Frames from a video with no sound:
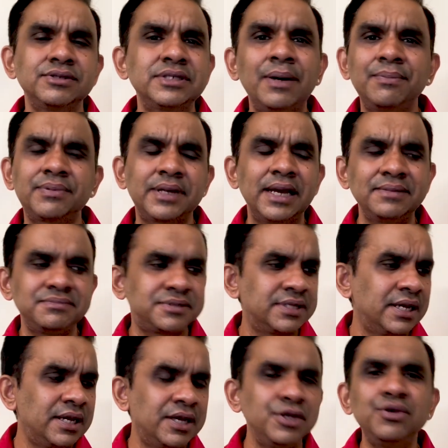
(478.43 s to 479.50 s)
Sometimes
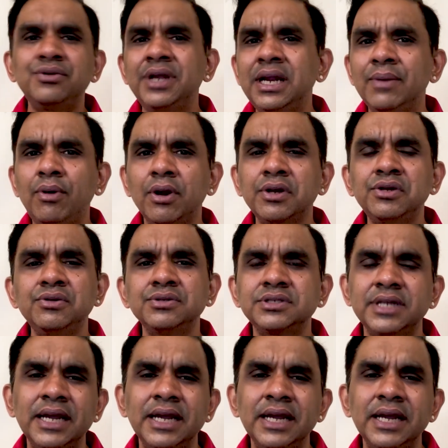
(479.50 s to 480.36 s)
you read about news,